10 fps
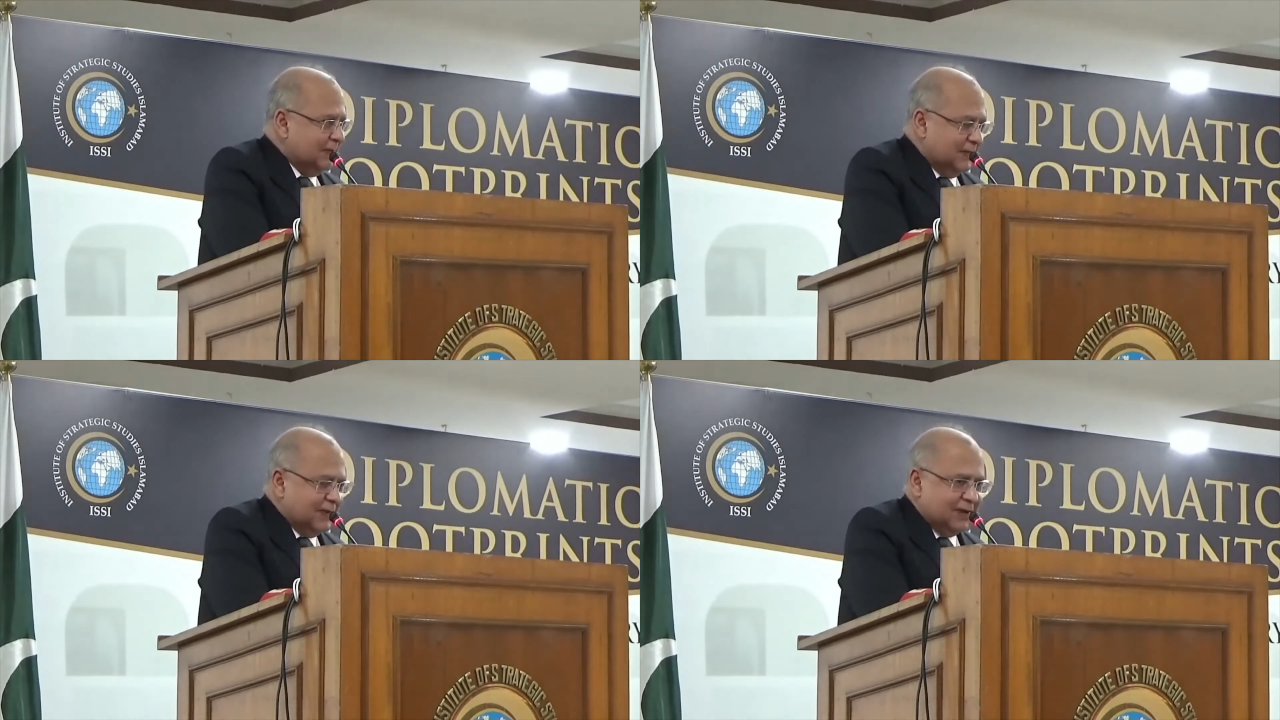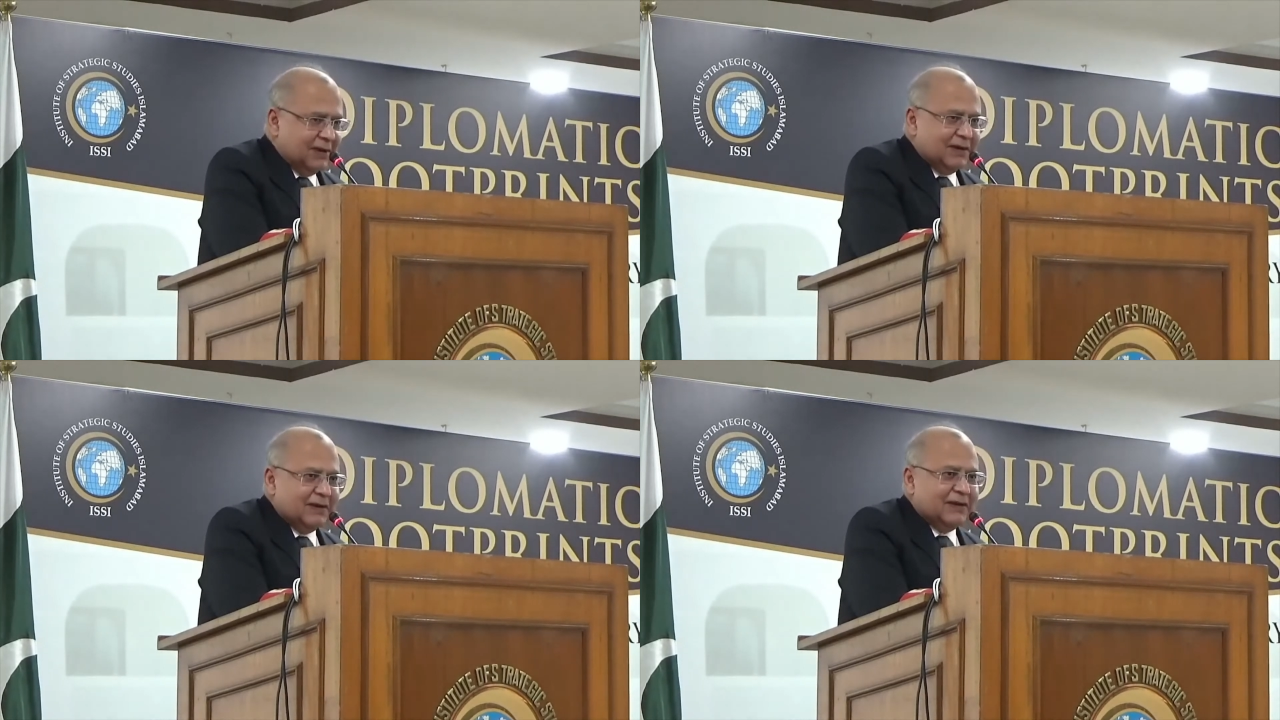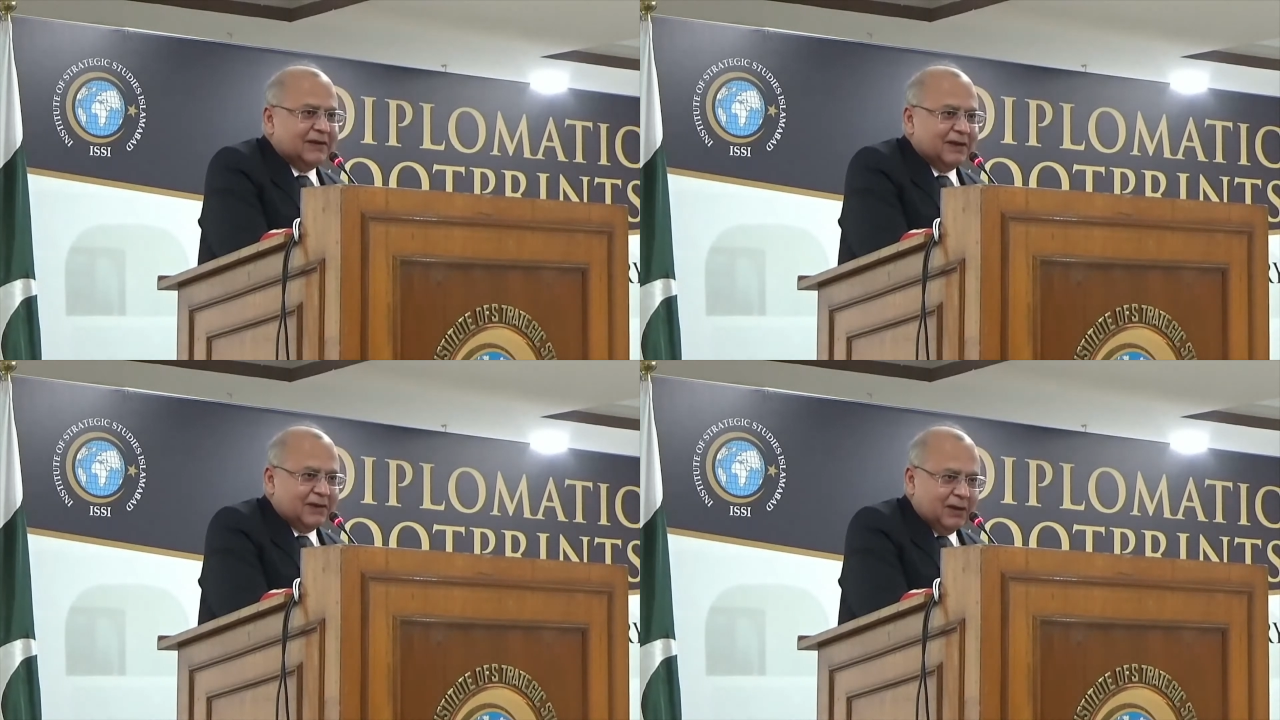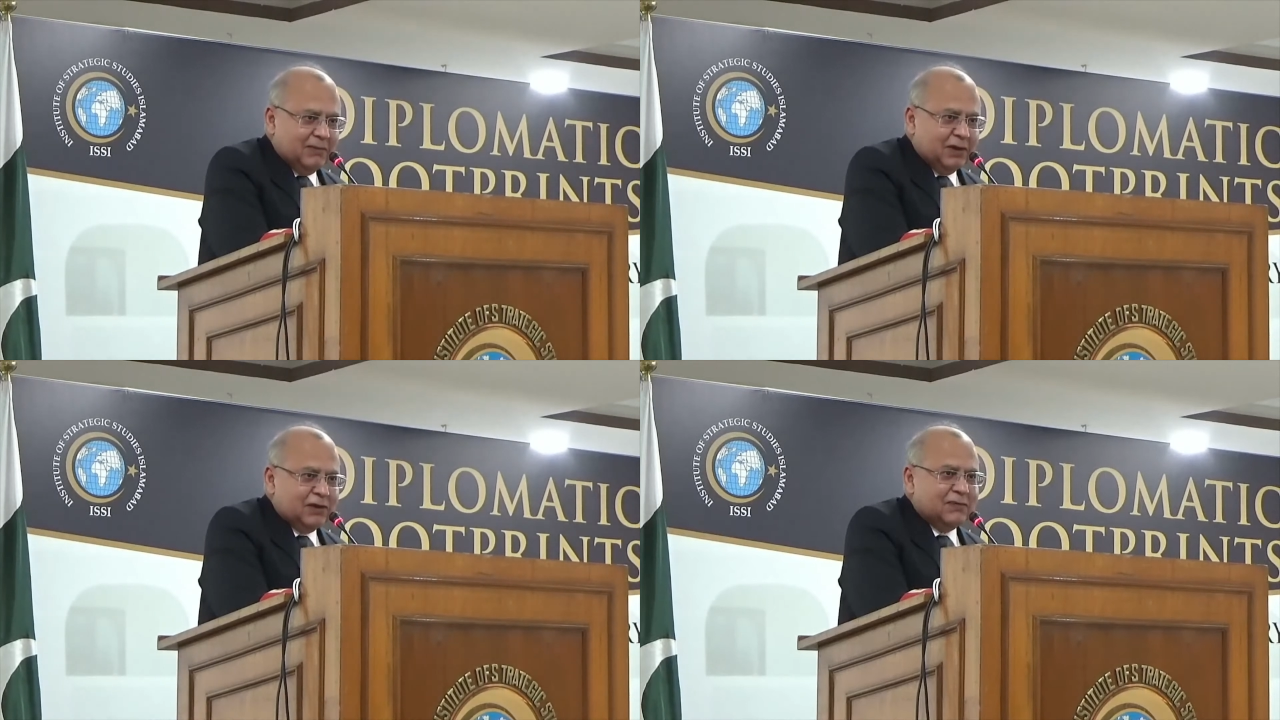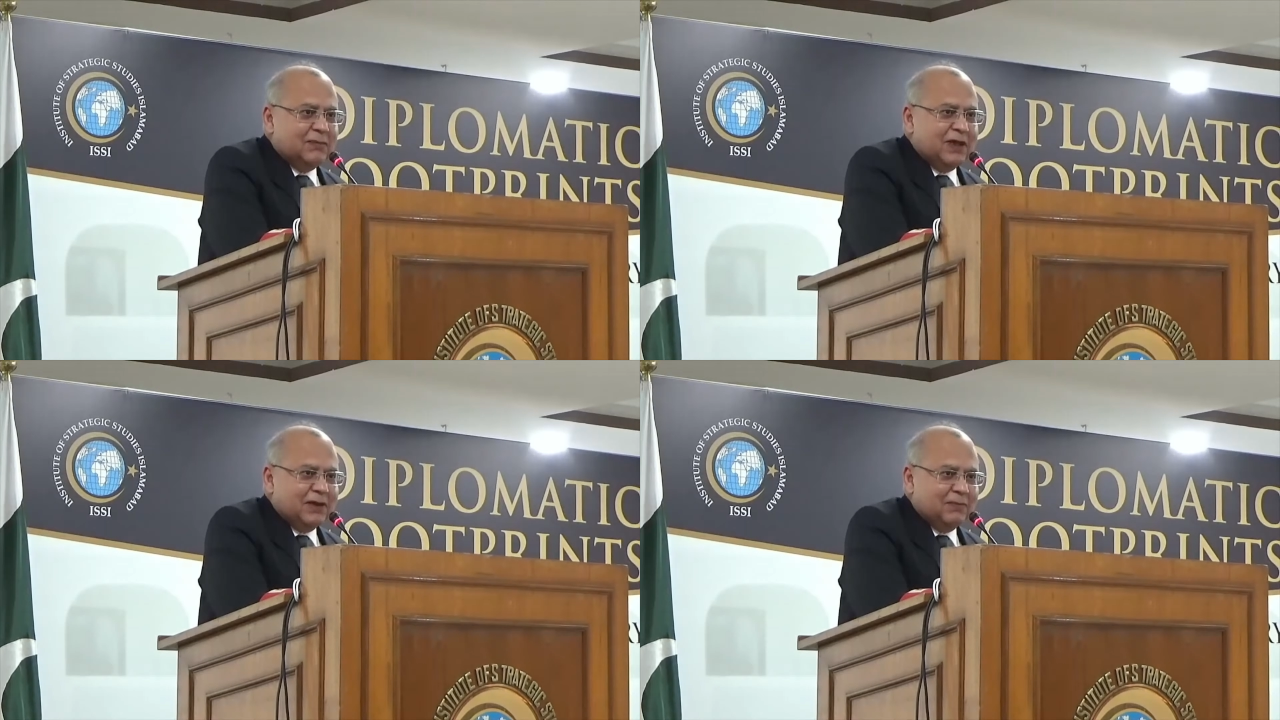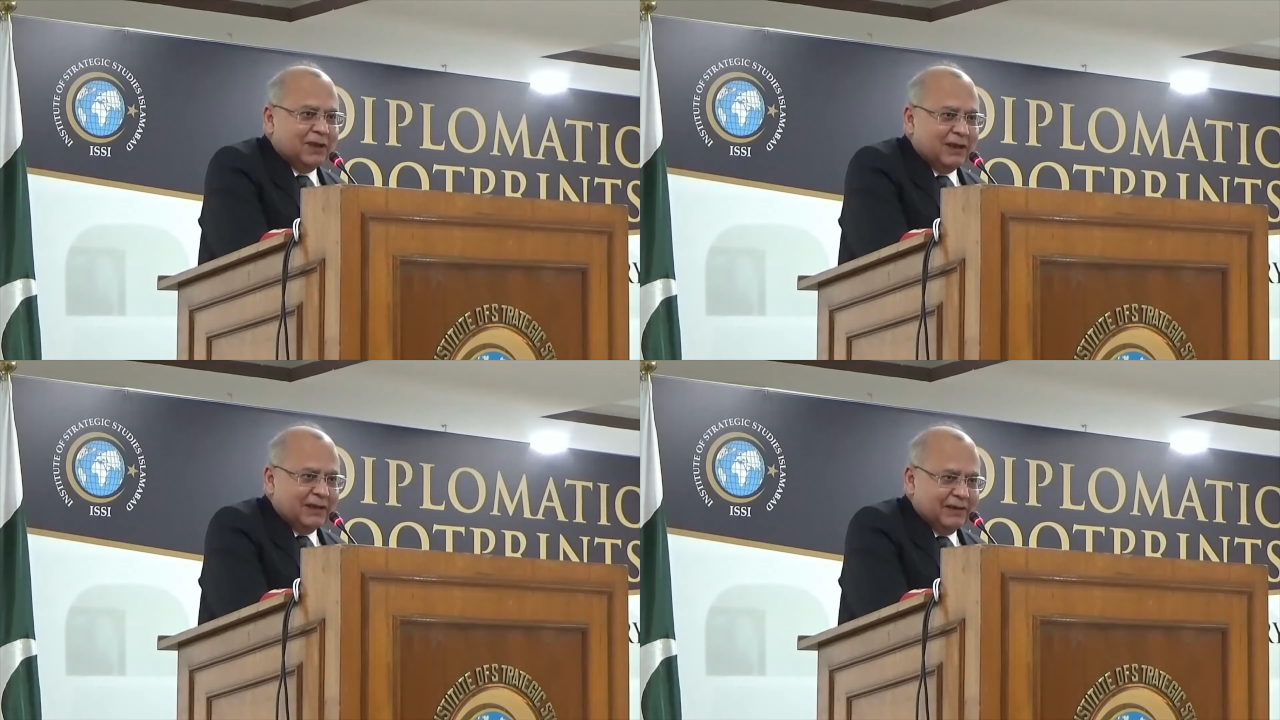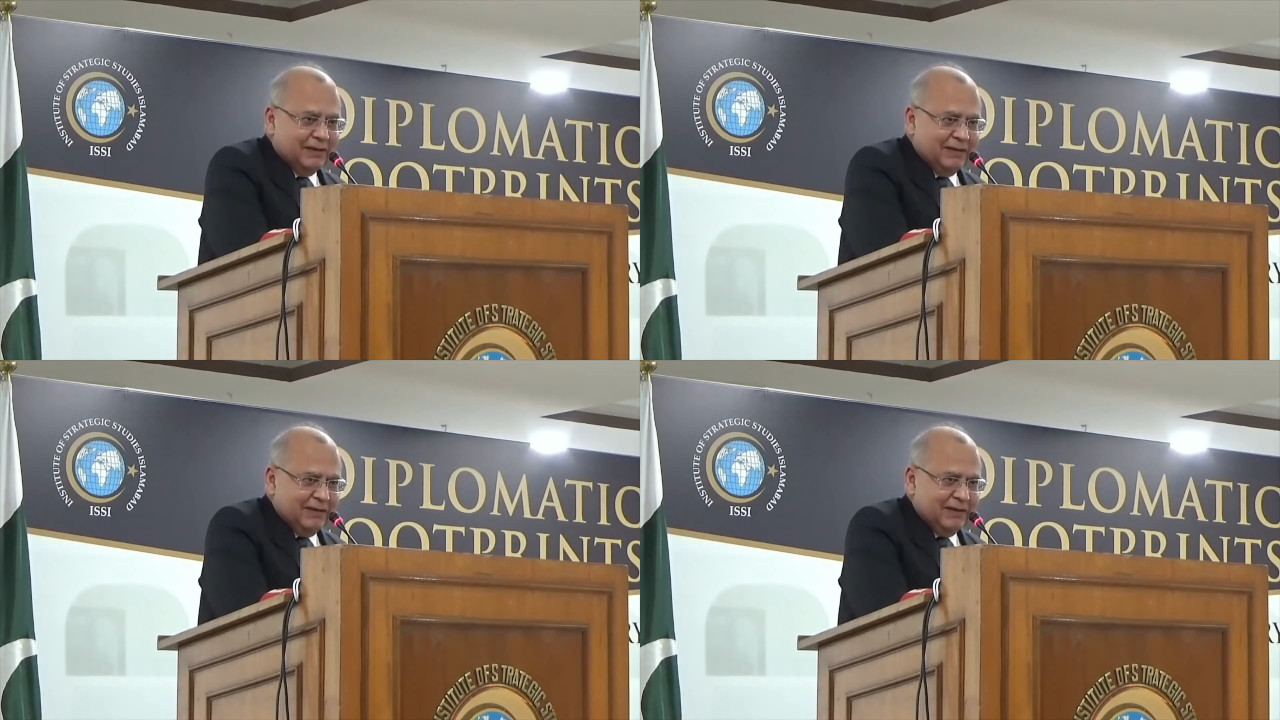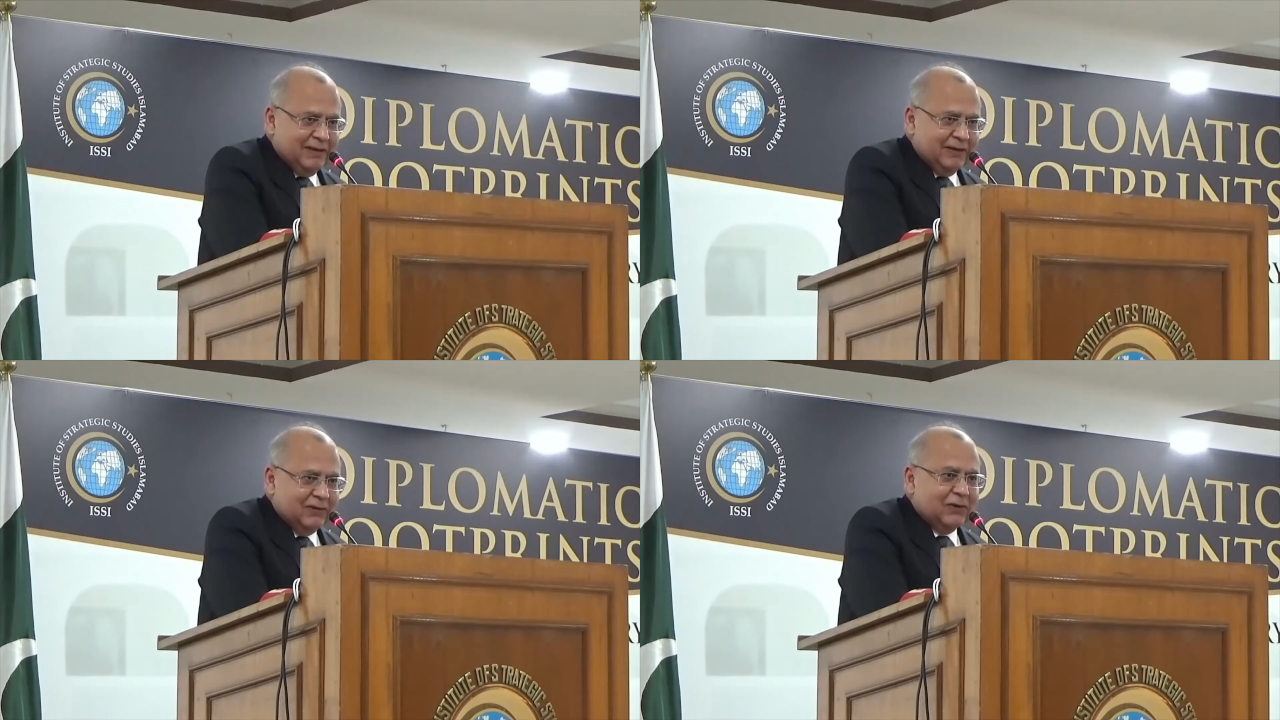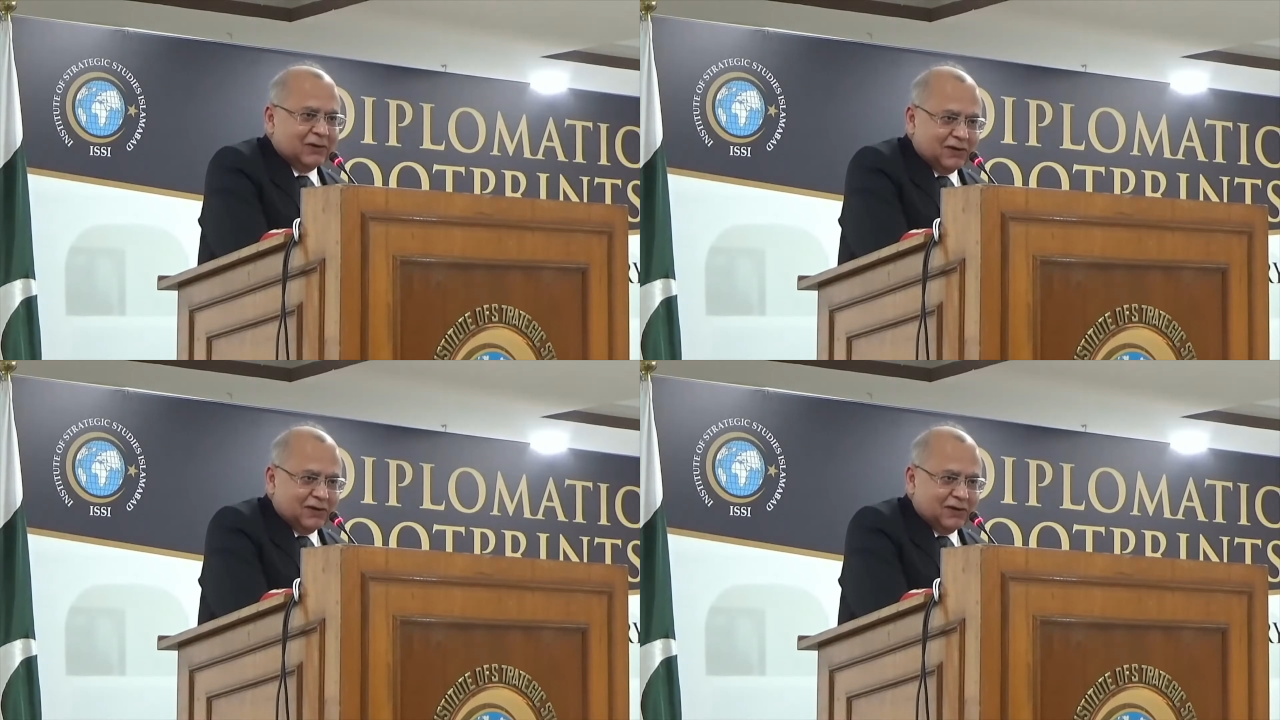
the comments made by Dr.